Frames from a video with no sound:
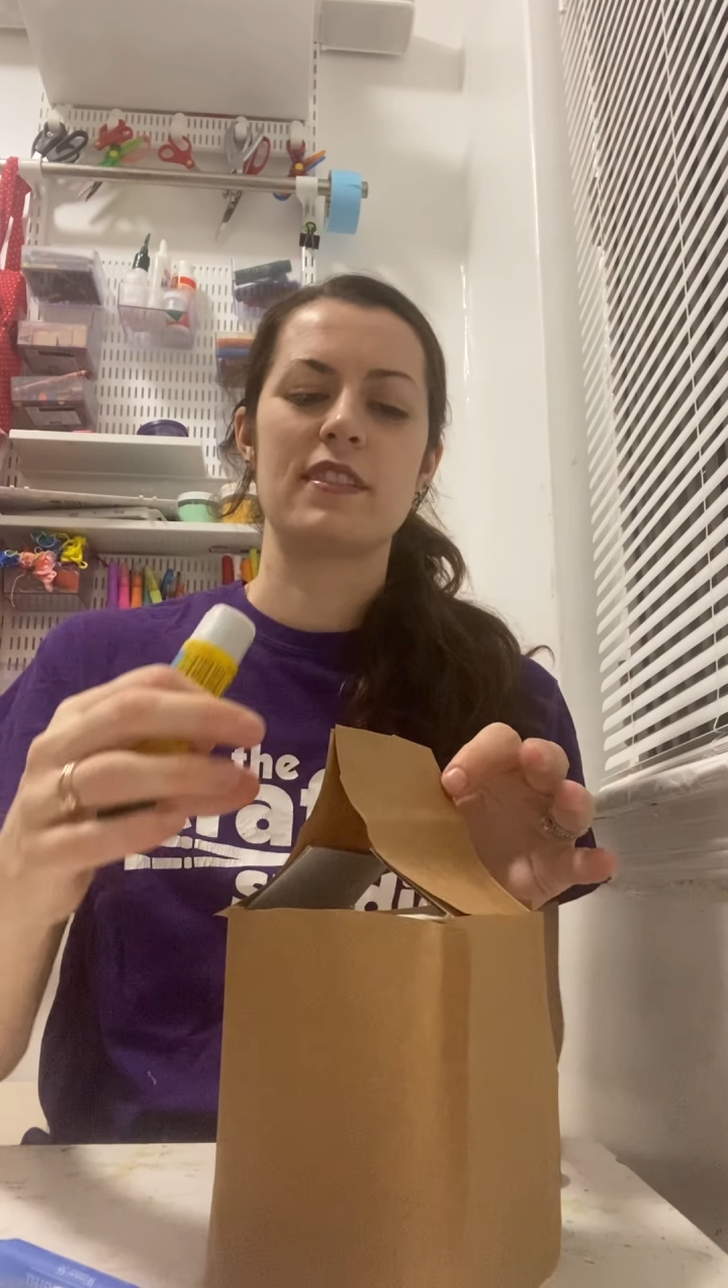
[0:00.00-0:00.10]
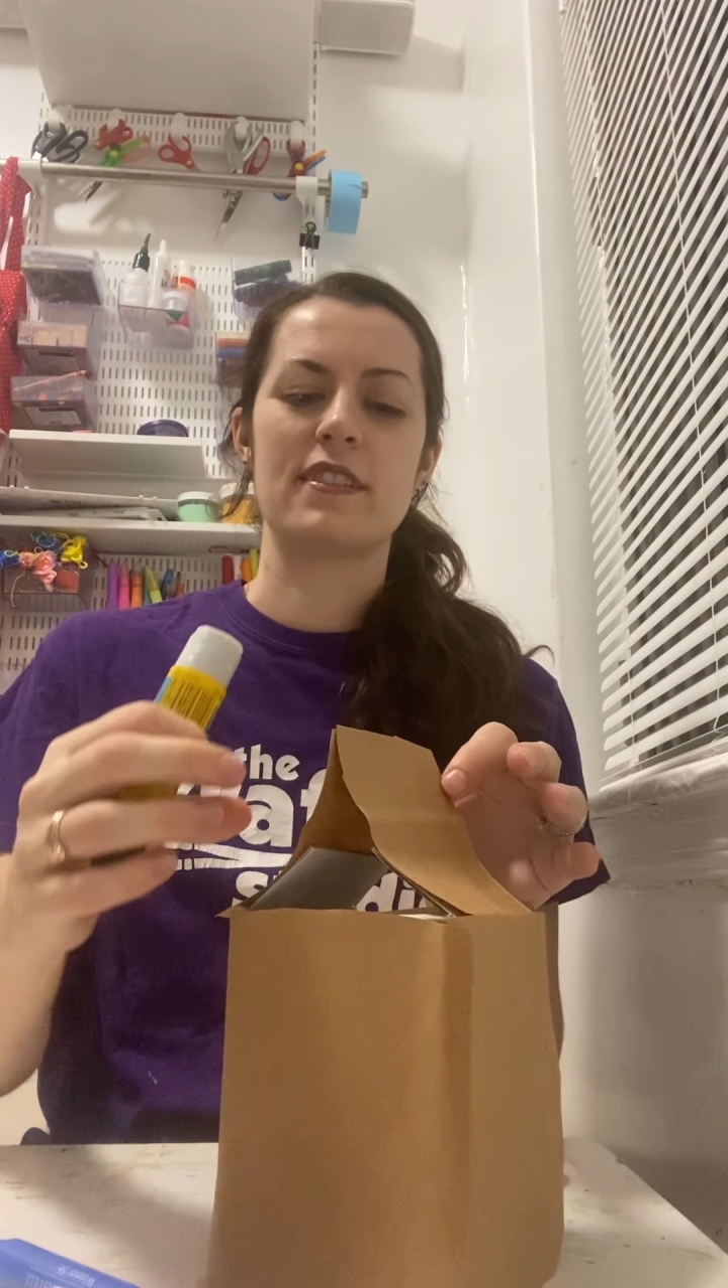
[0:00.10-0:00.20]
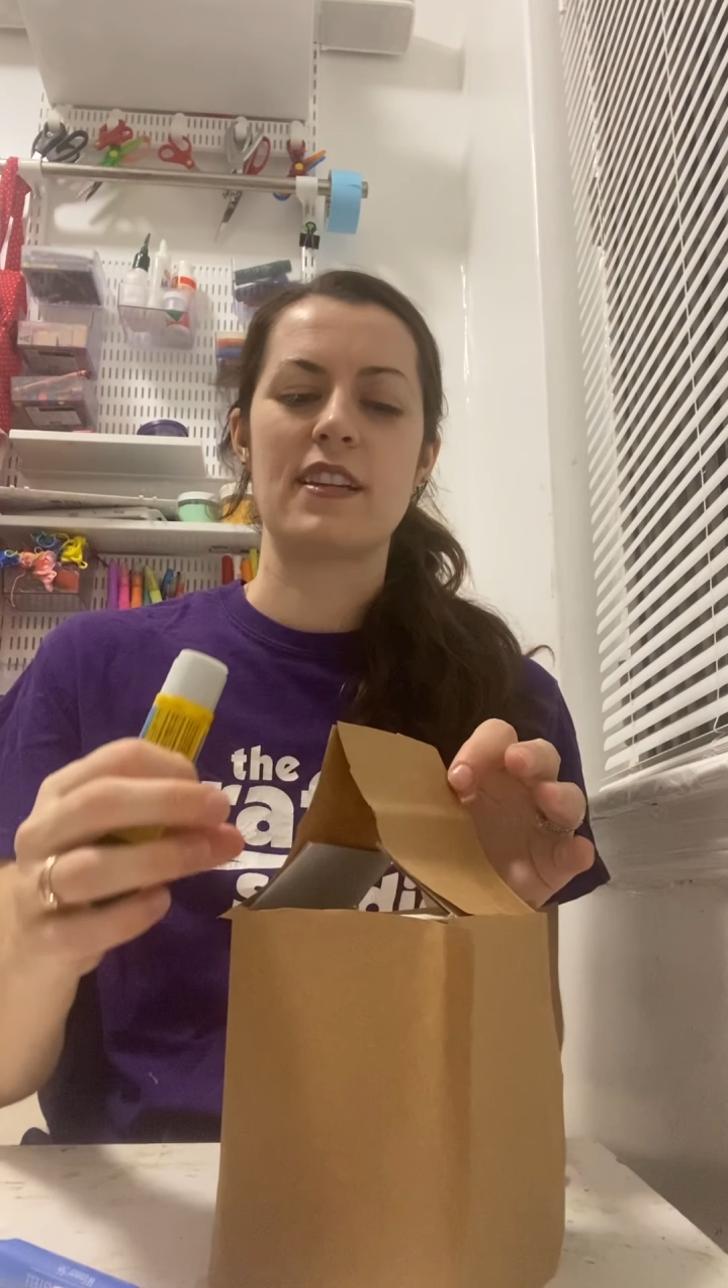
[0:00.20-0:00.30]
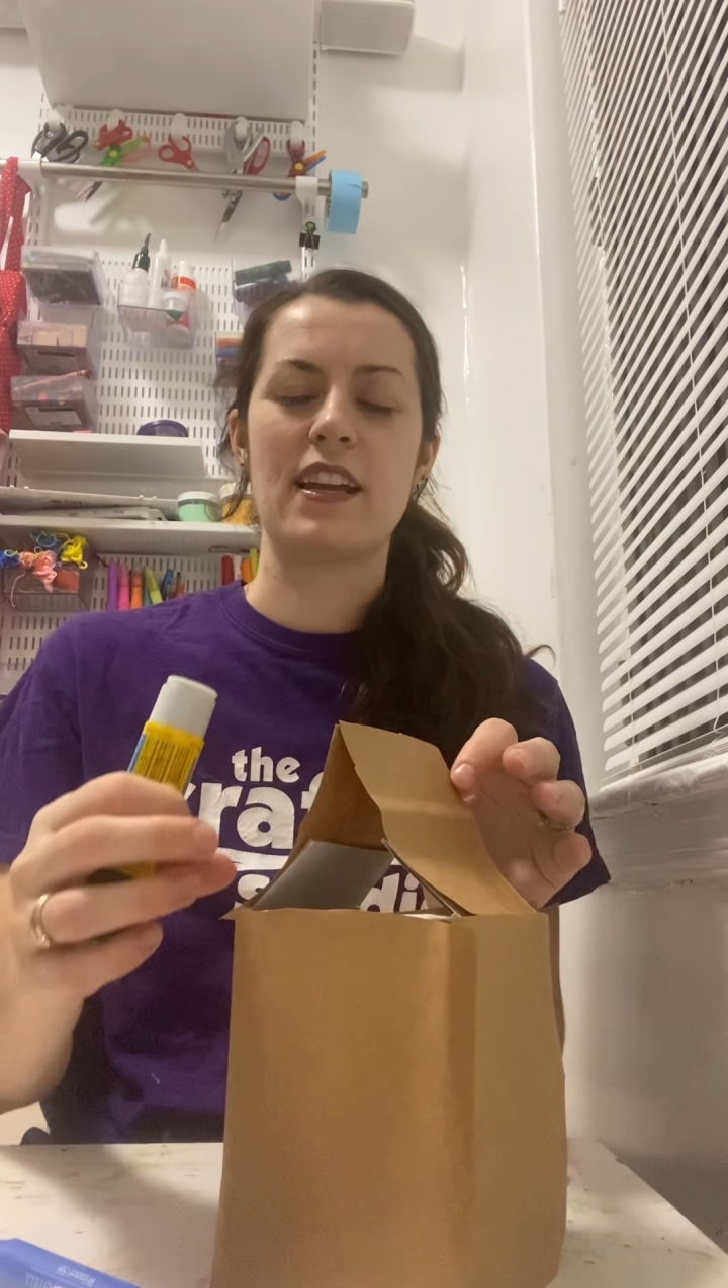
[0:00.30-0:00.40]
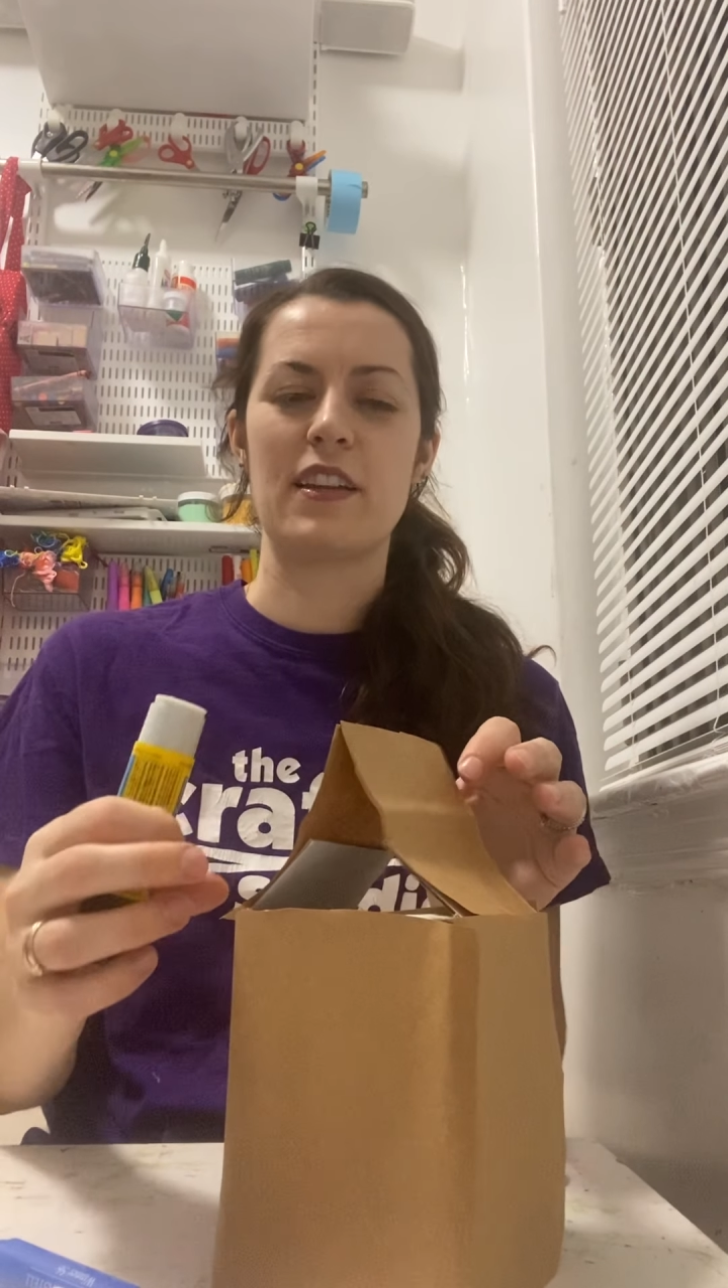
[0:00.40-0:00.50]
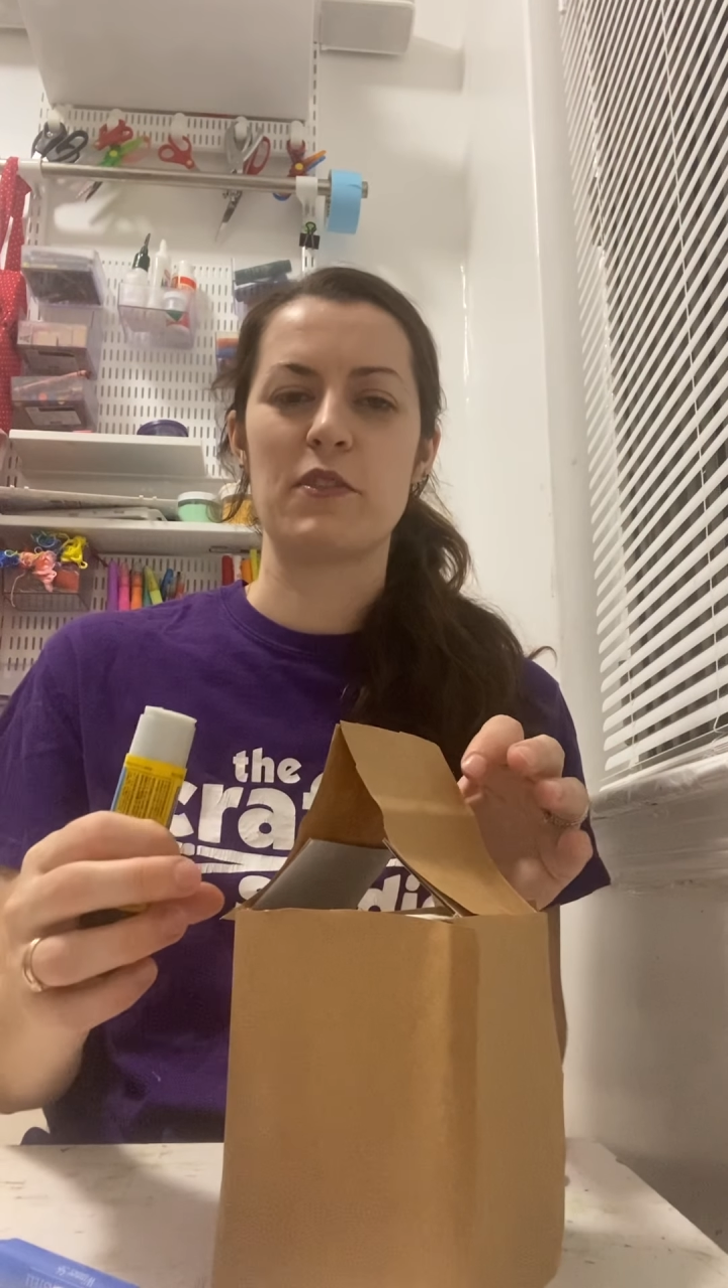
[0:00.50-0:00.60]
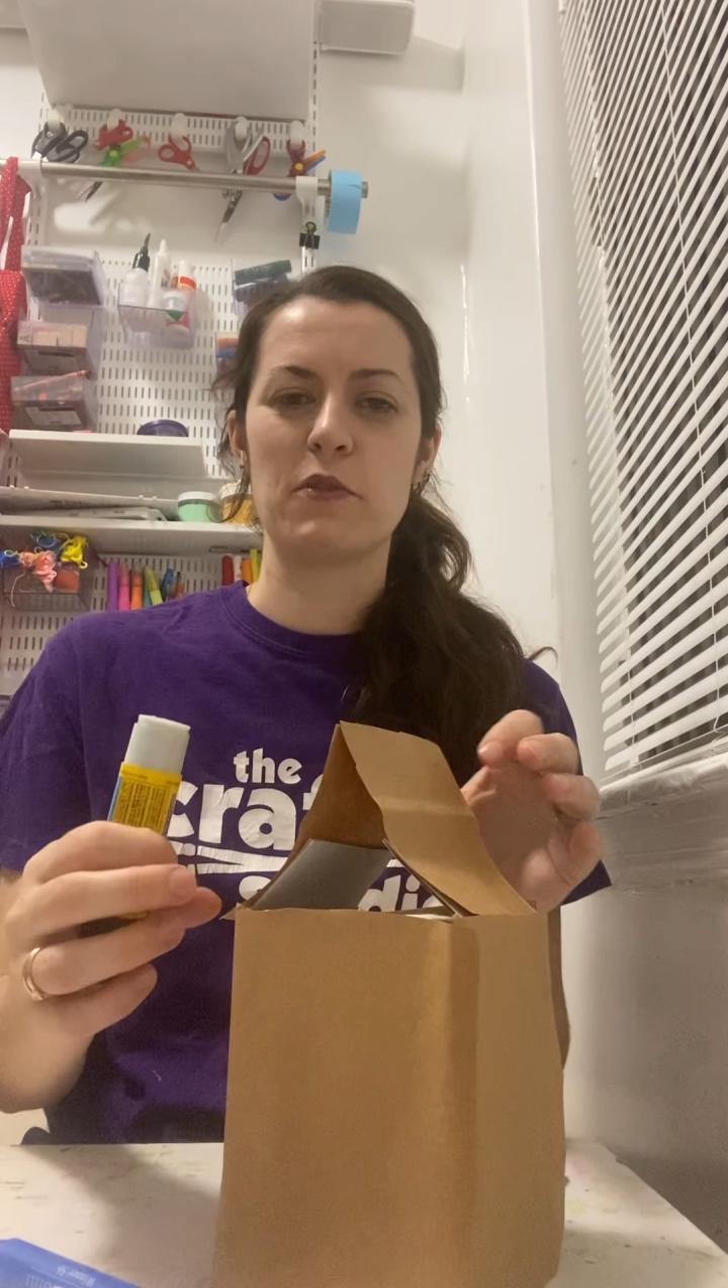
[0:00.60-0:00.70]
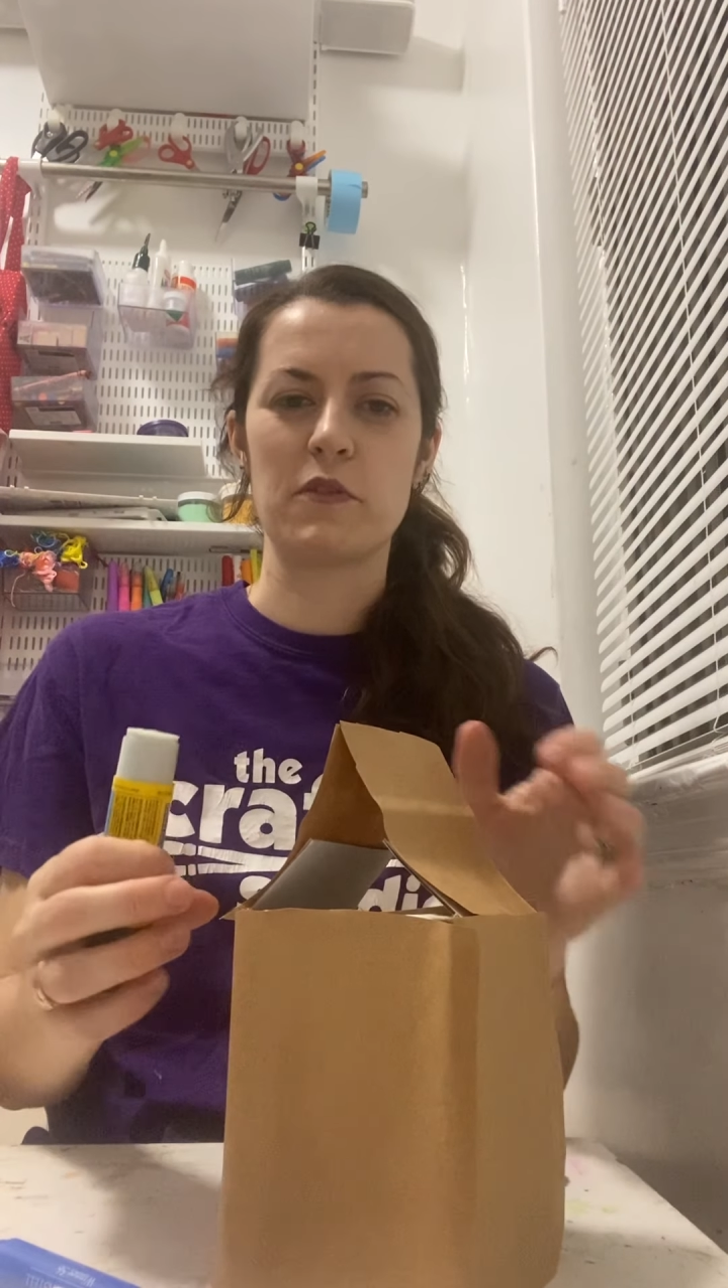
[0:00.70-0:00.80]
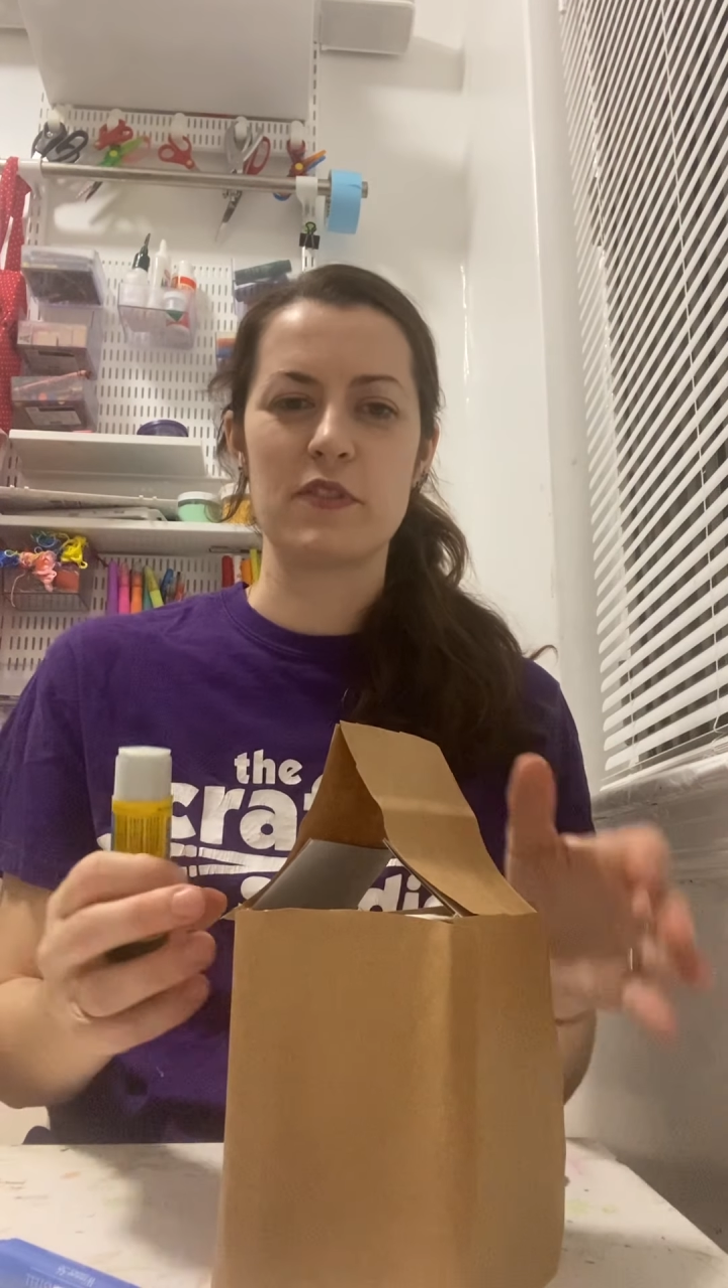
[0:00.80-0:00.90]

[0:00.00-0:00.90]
it's not on the roof,